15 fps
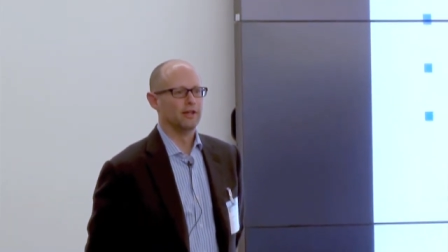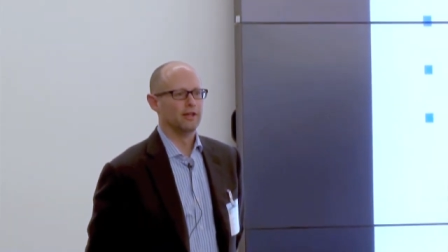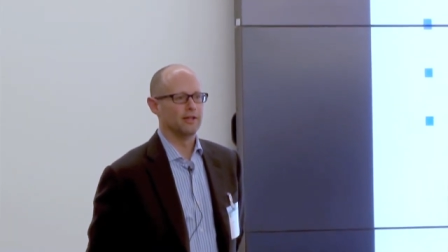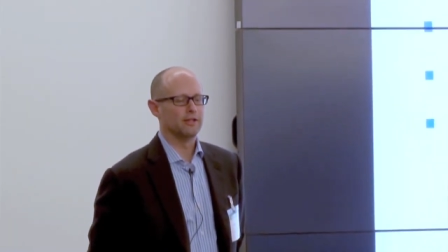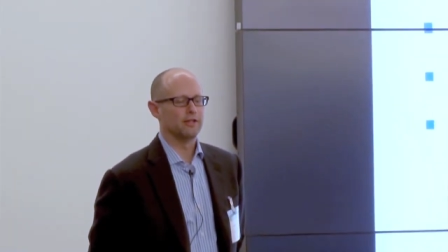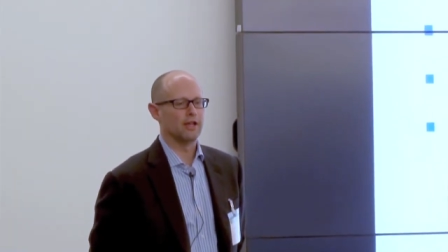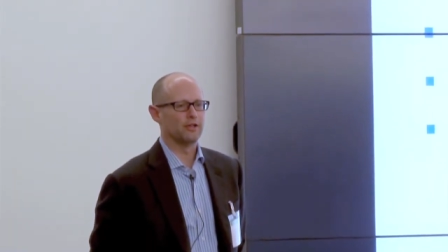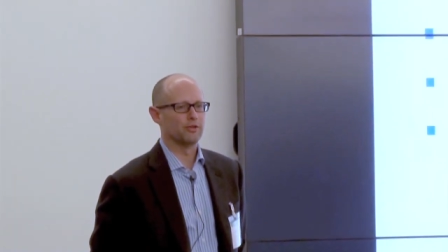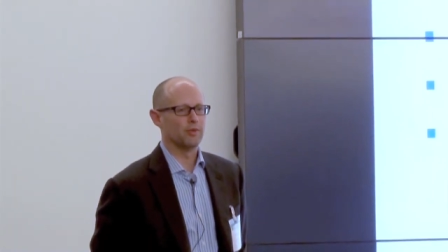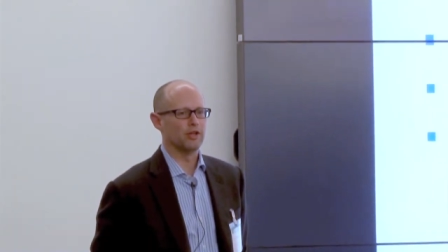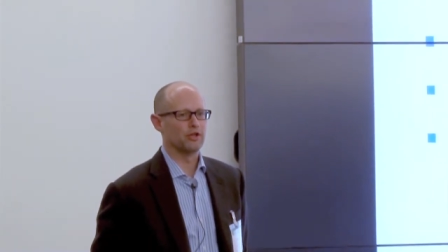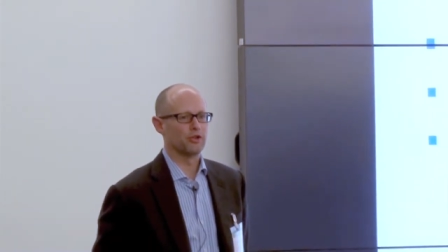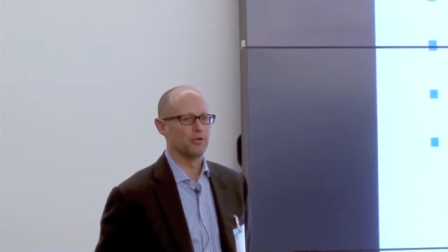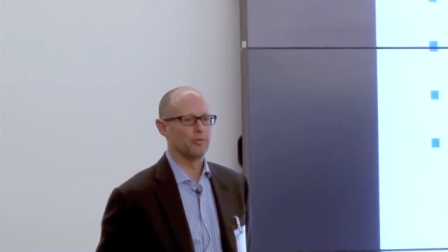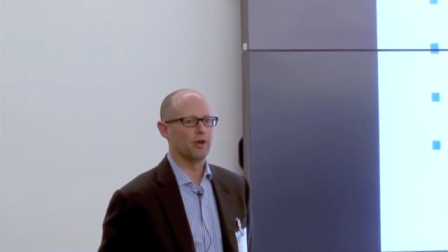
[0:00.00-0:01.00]
has, has
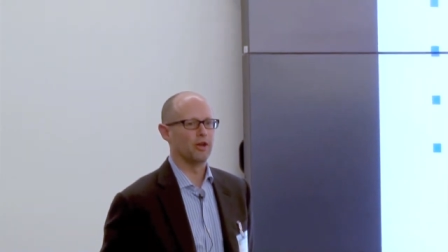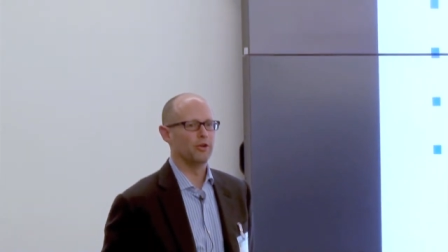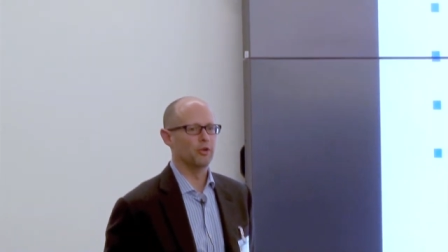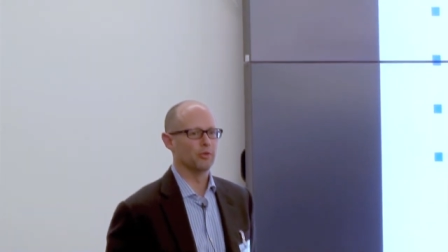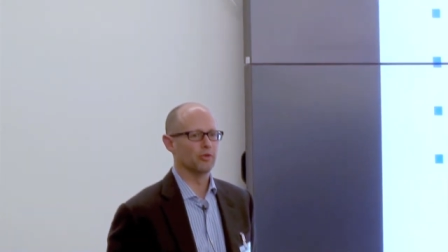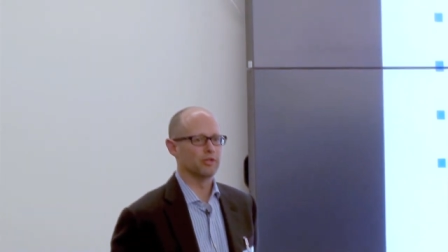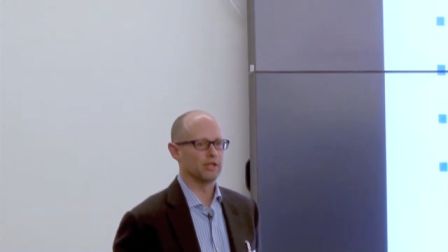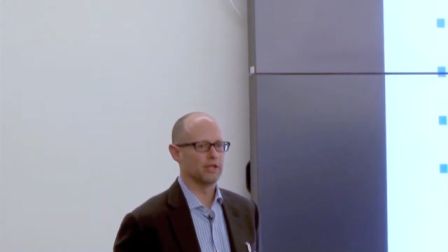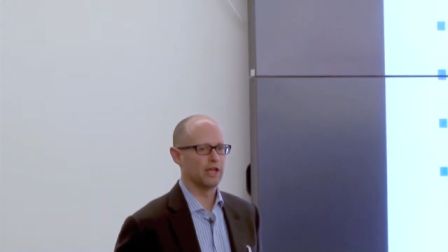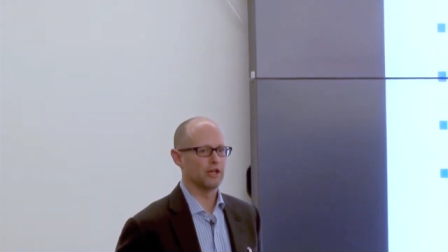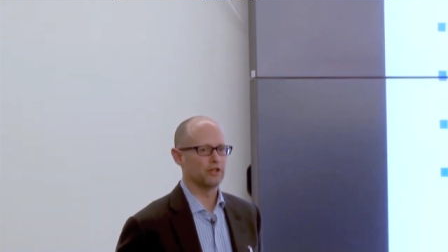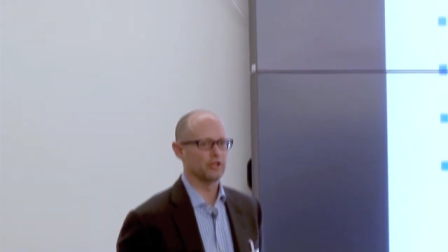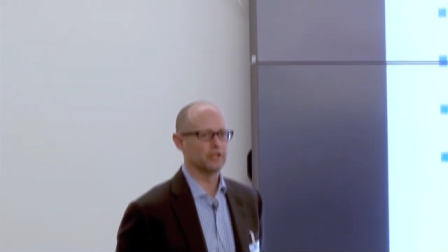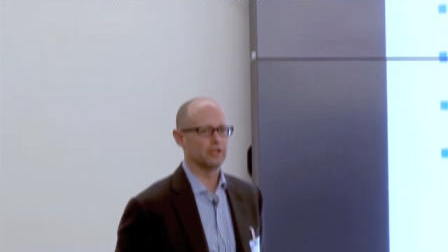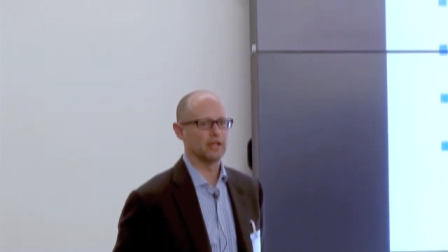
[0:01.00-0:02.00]
reassured me on numerous
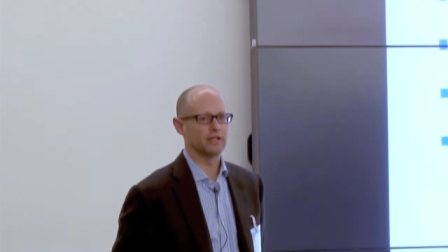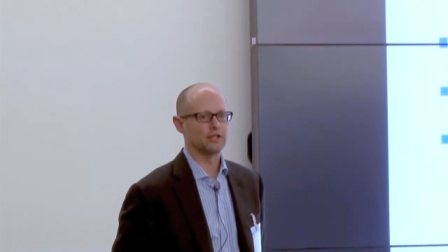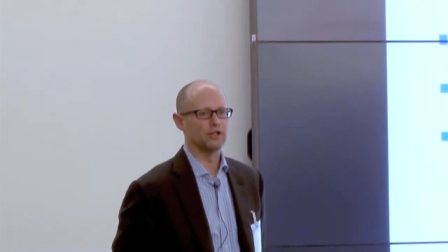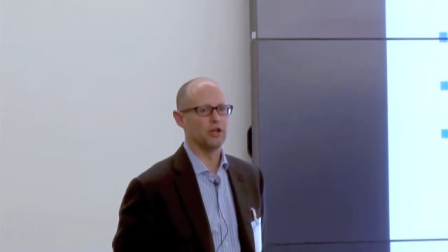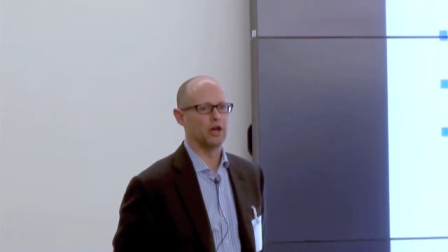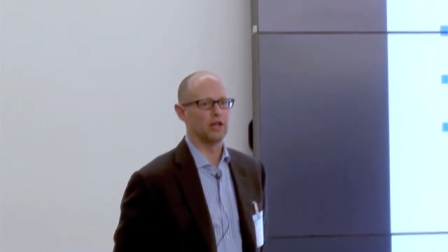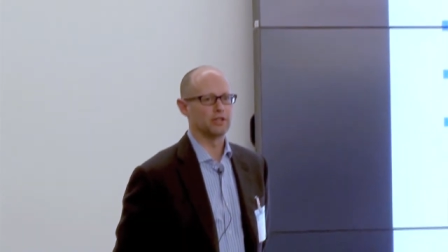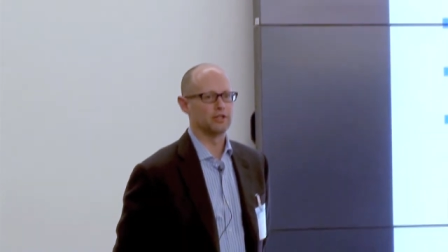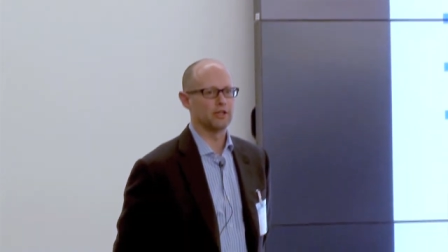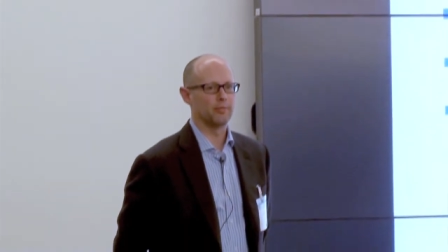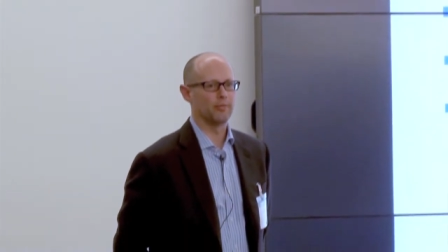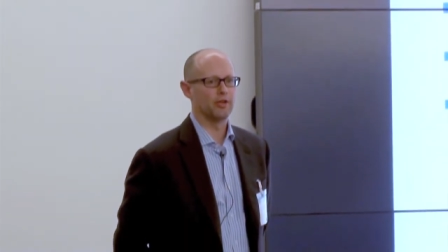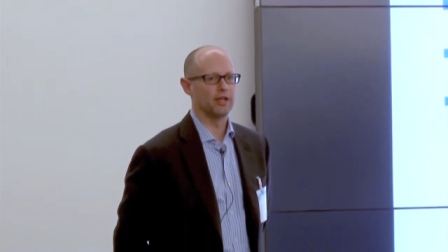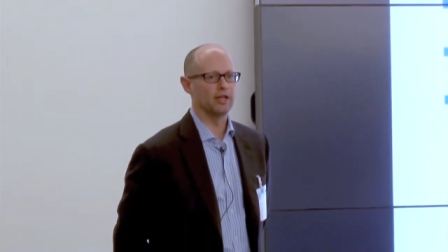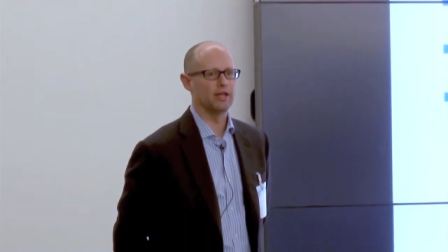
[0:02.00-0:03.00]
occasions that's not
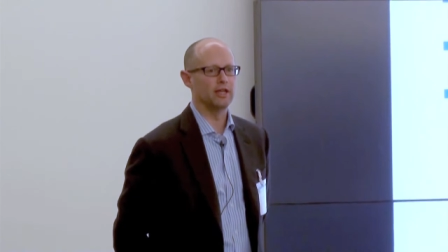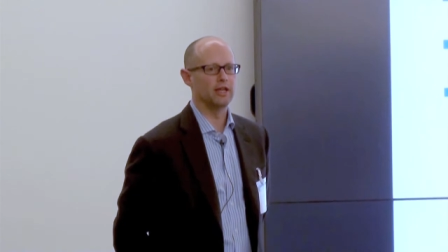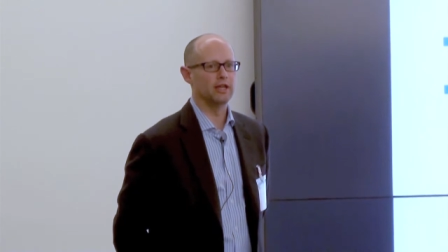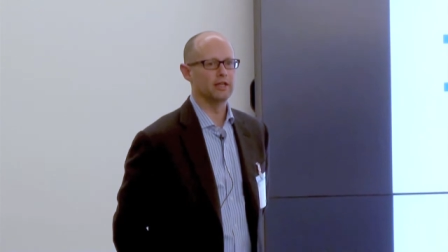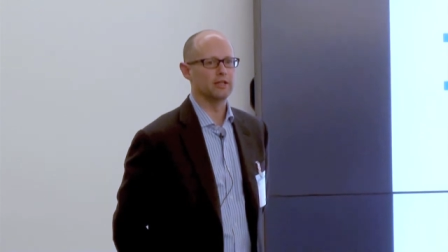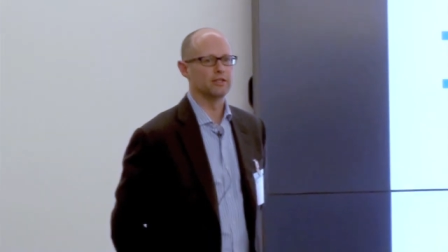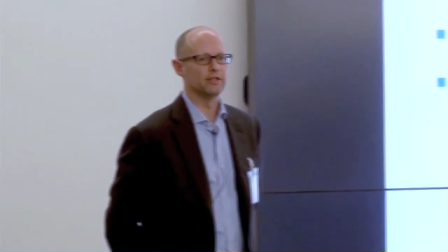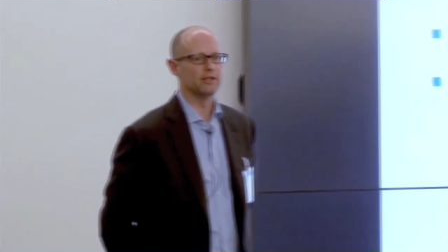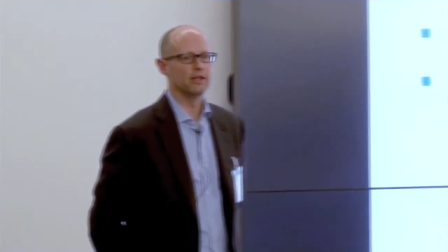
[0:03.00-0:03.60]
something he needs.